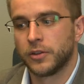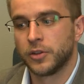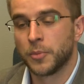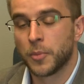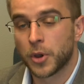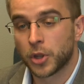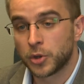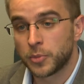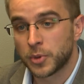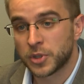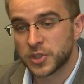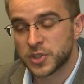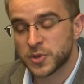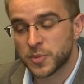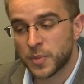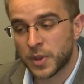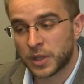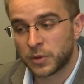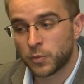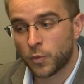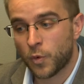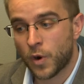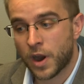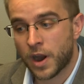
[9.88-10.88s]
The Monuments
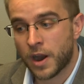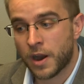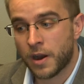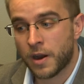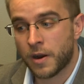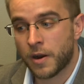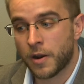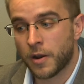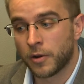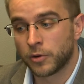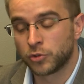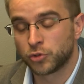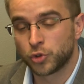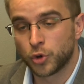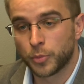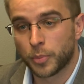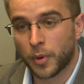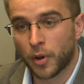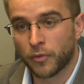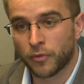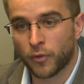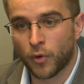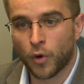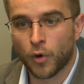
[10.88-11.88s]
Men were a group
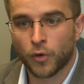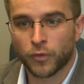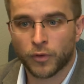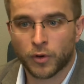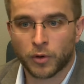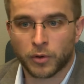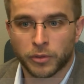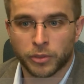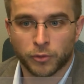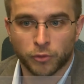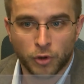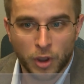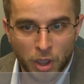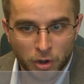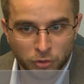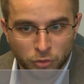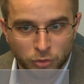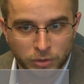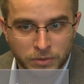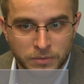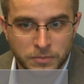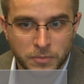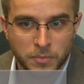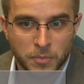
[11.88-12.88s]
of over
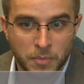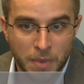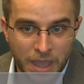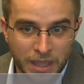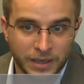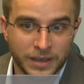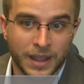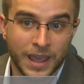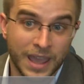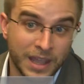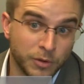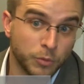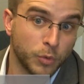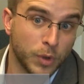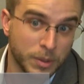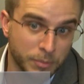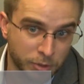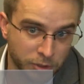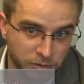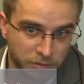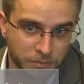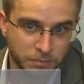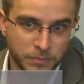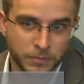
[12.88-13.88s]
300 men and
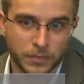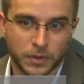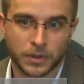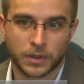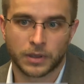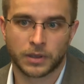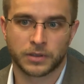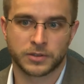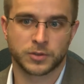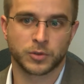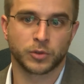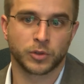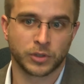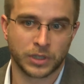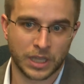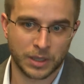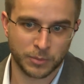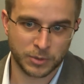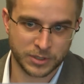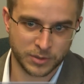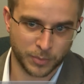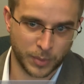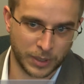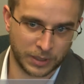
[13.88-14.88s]
women, so the name
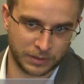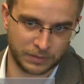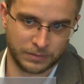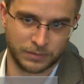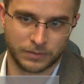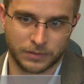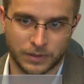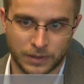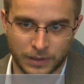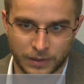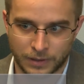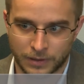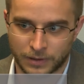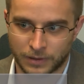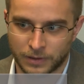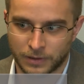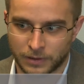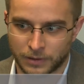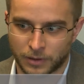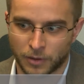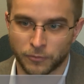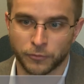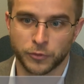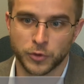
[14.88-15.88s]
is a bit
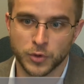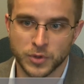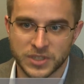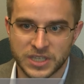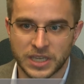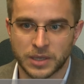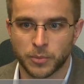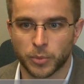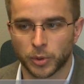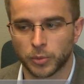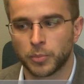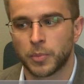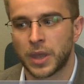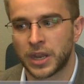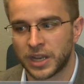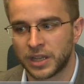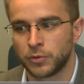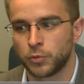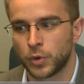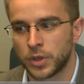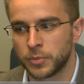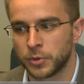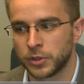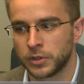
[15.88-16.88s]
confusing, but men
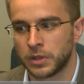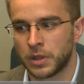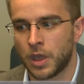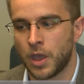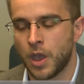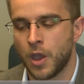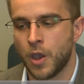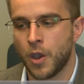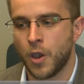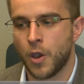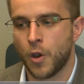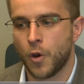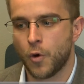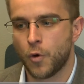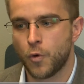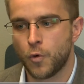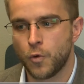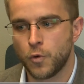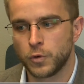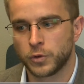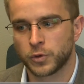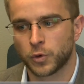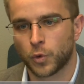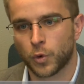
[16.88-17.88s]
and women
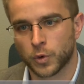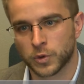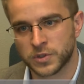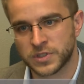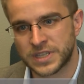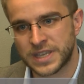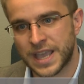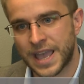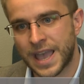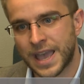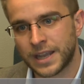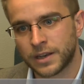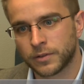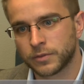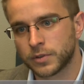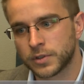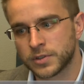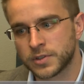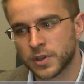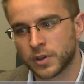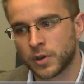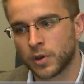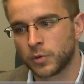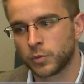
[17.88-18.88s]
who, towards the end of the
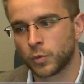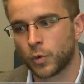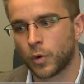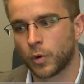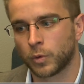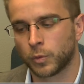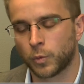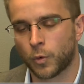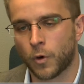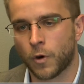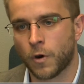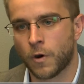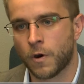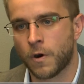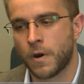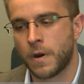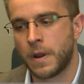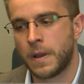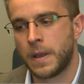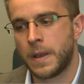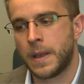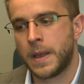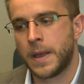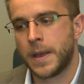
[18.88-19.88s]
Second World War,
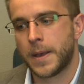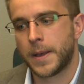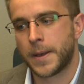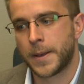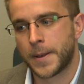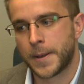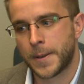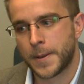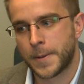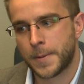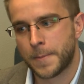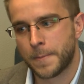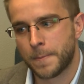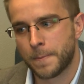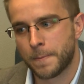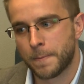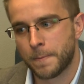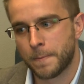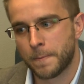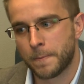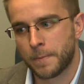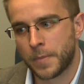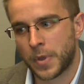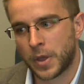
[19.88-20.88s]

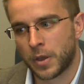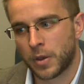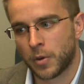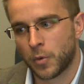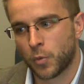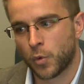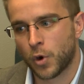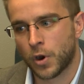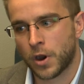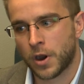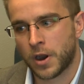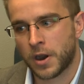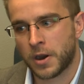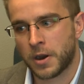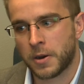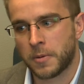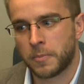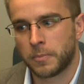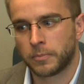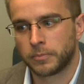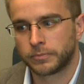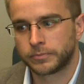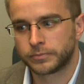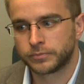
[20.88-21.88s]
um, were
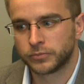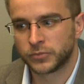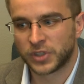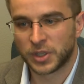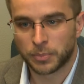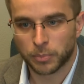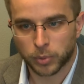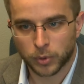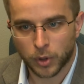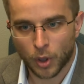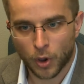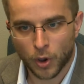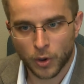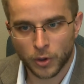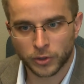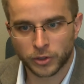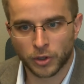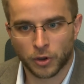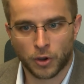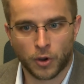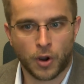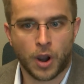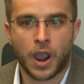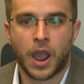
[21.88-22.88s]
deployed
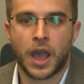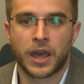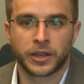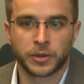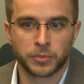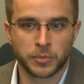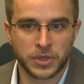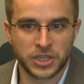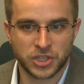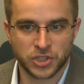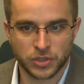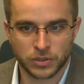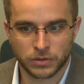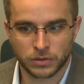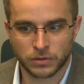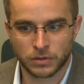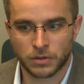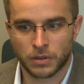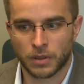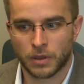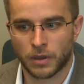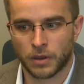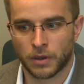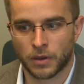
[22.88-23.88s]
or had a
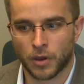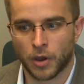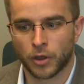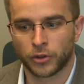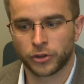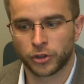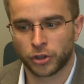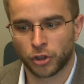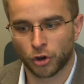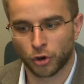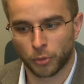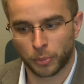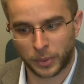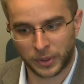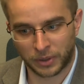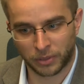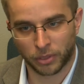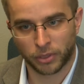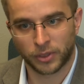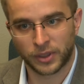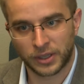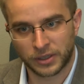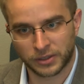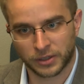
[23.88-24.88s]
mission uh, on the European
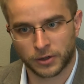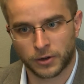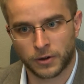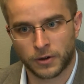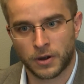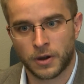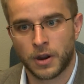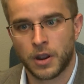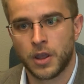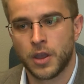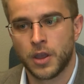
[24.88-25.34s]
theater